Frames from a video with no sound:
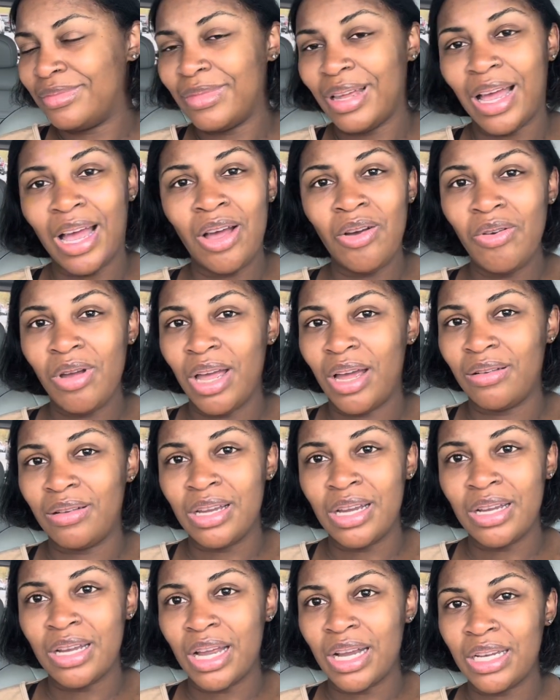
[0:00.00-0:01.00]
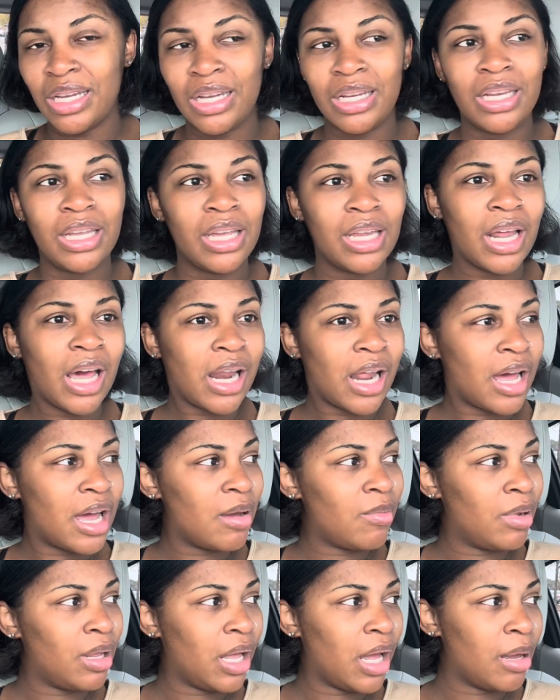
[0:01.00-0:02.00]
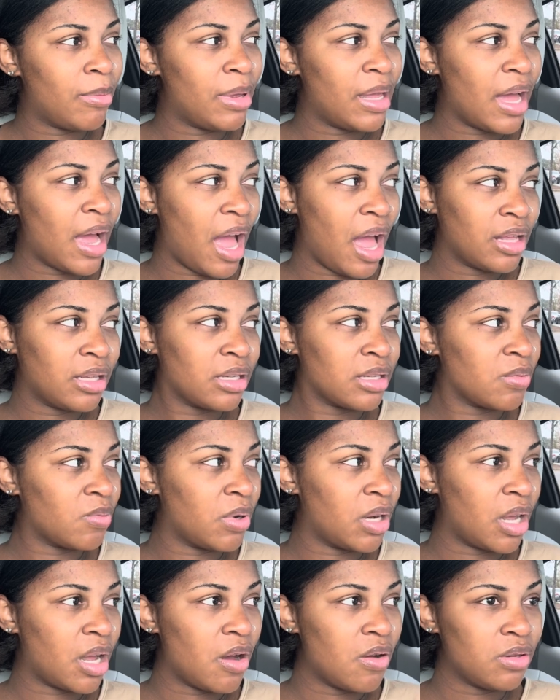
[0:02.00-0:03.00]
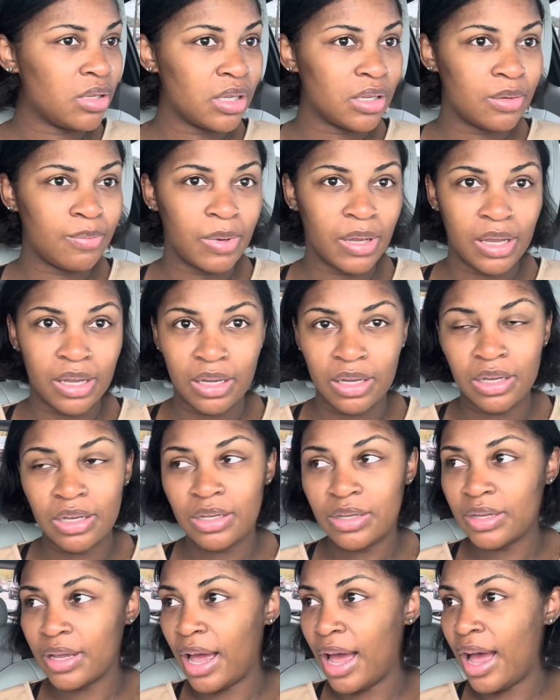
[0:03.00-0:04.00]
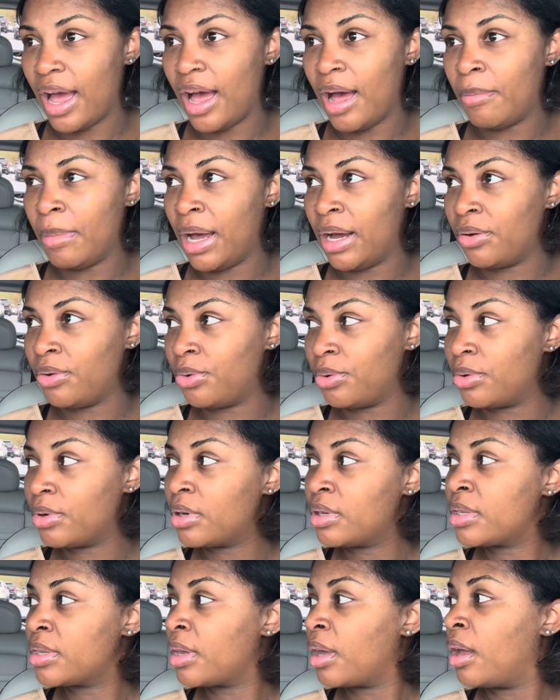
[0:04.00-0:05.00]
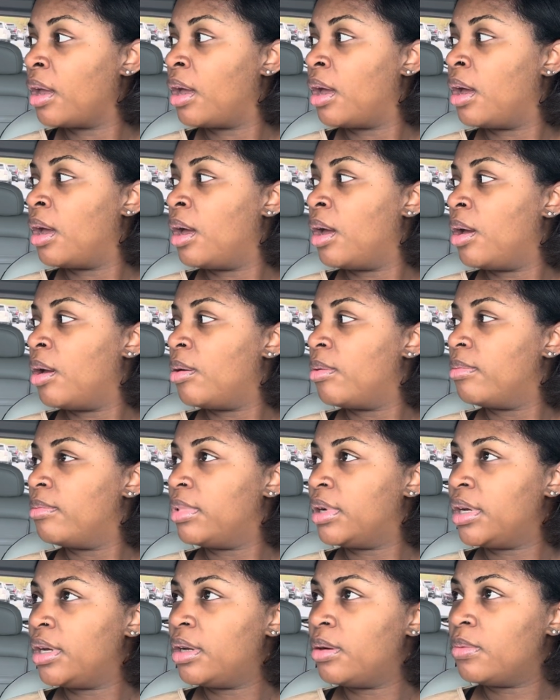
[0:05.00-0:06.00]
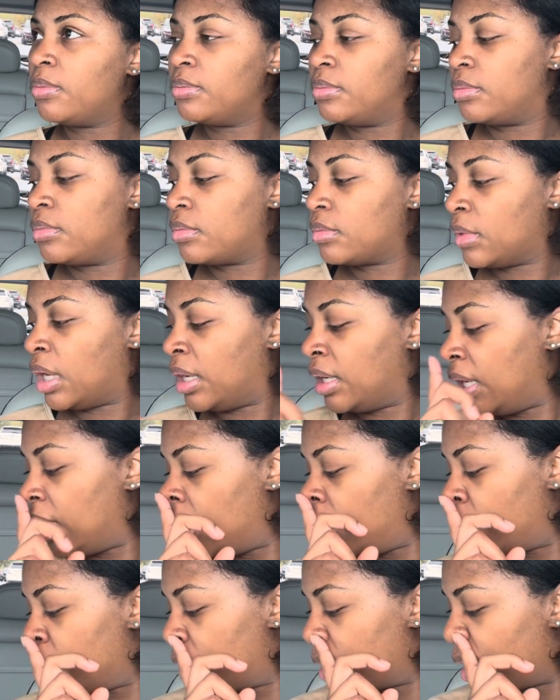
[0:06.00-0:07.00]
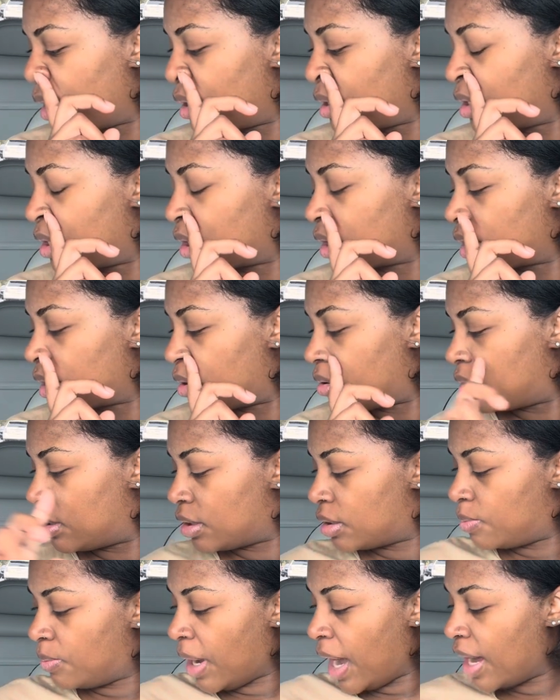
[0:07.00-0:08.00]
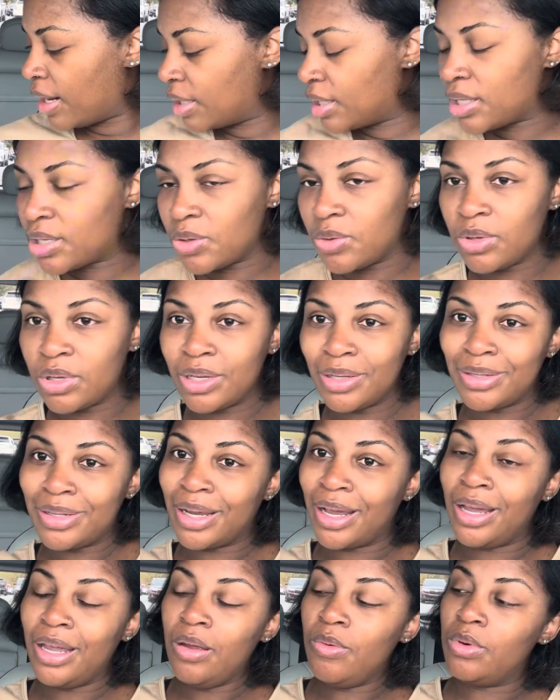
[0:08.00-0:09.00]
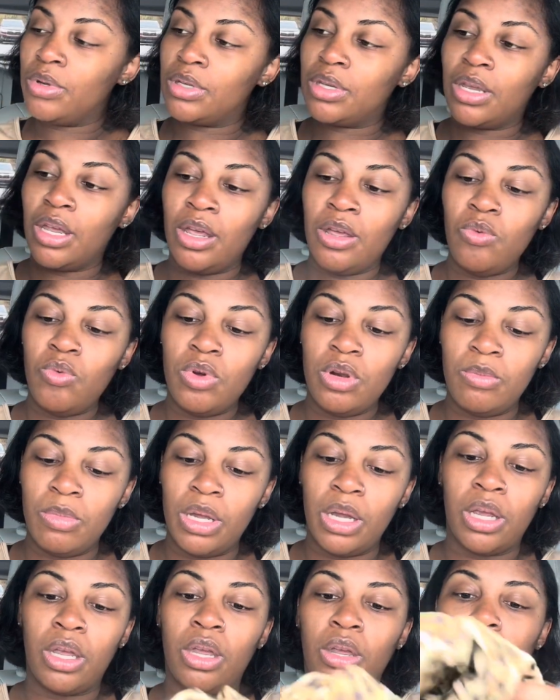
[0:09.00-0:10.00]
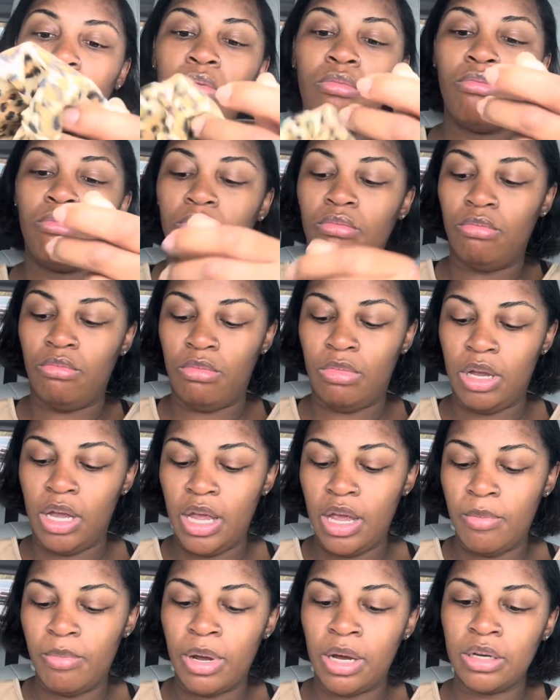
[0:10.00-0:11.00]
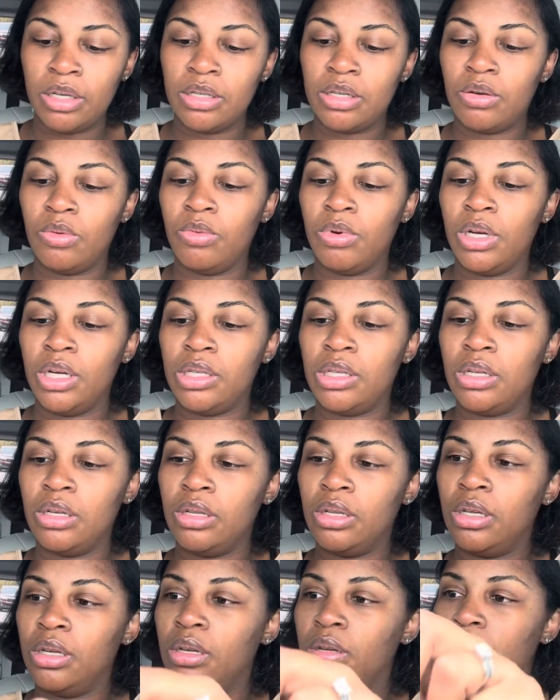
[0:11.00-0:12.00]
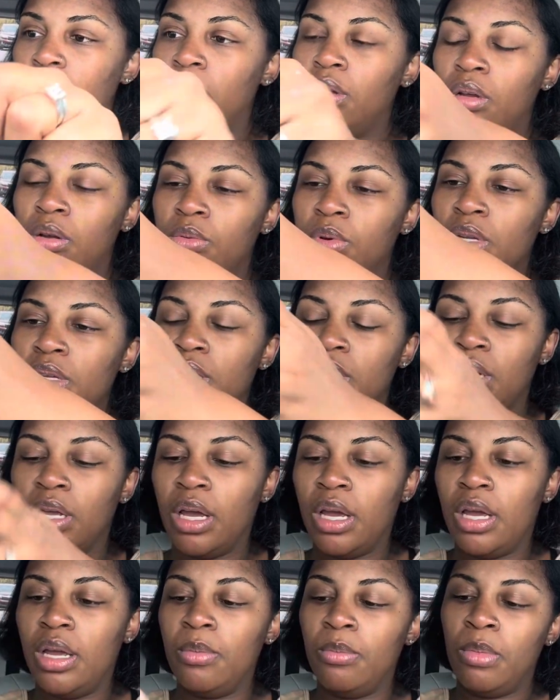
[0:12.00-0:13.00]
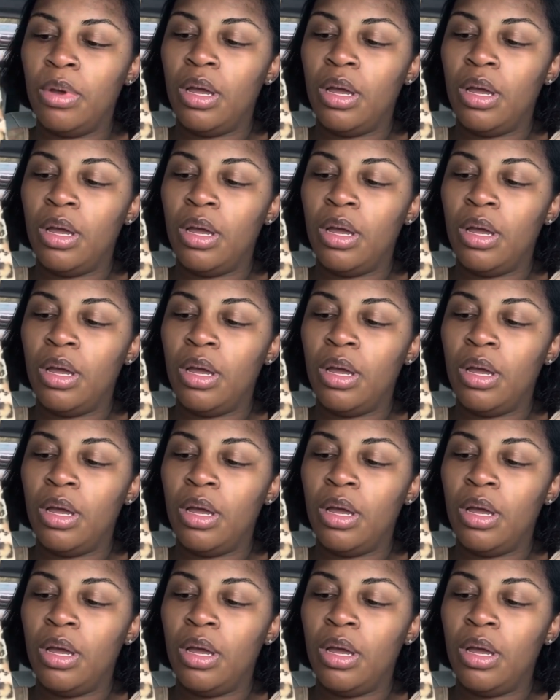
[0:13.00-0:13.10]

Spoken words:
I don't have nothing I need to get out of Hobby Lobby. I just want to go just because I'm outdoors. But I need to return this bodysuit. Child, it would have been cute. I had bought it to wear to the what's the name?